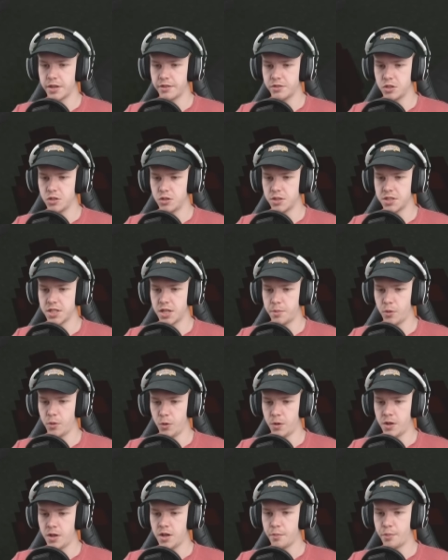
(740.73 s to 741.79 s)
have to do this anymore.
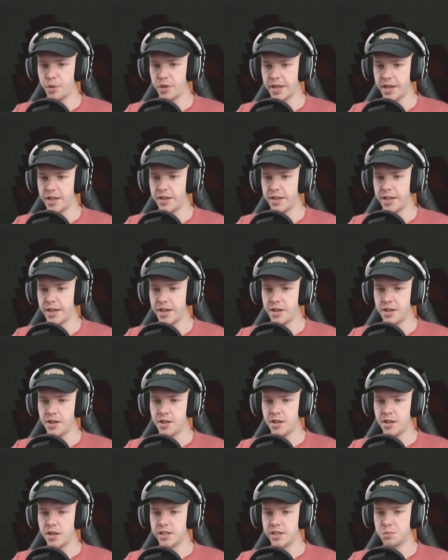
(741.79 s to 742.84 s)
Put that in there.
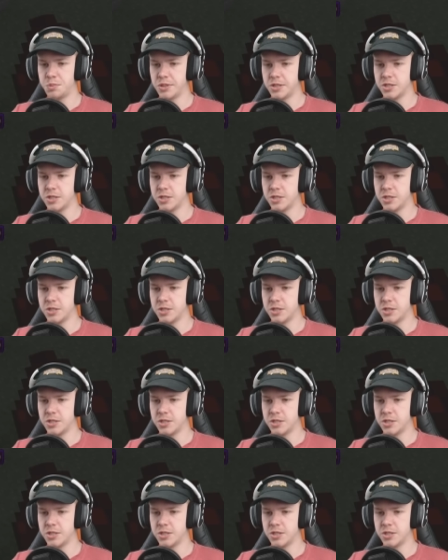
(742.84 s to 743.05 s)
Let's put a